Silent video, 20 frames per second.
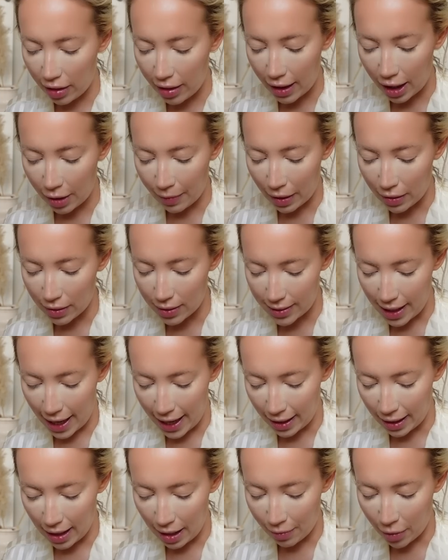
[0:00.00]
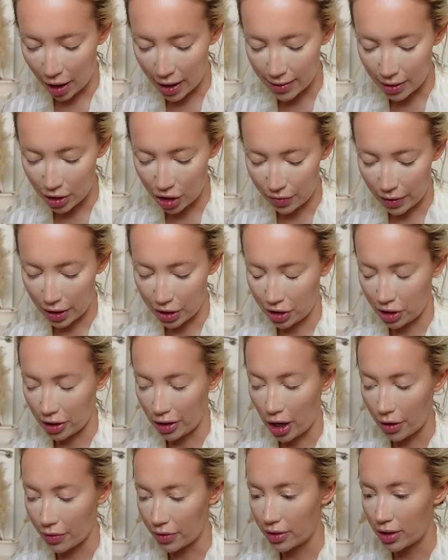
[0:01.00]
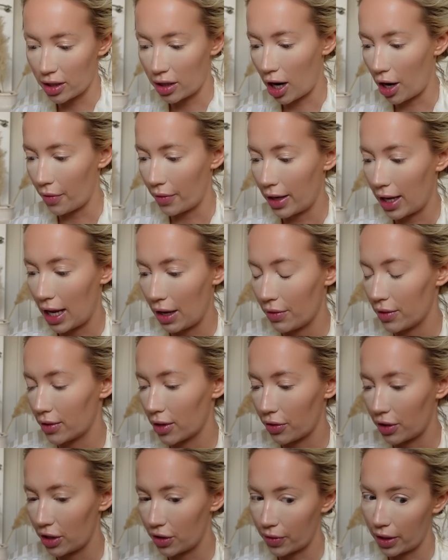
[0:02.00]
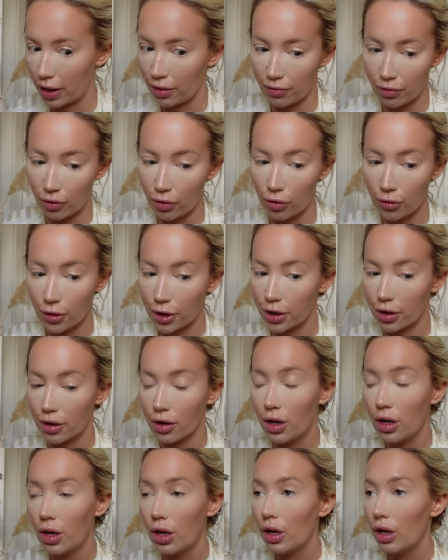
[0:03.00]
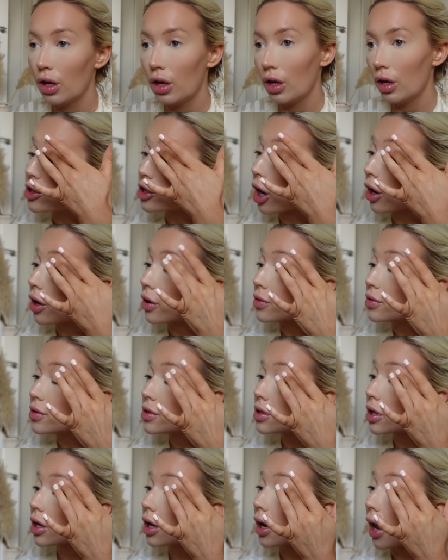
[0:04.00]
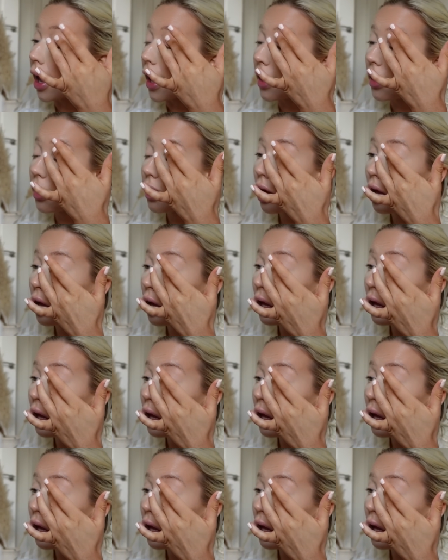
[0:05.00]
I think about Saint in my situation, and I was to die when he was only twenty-four and chose to like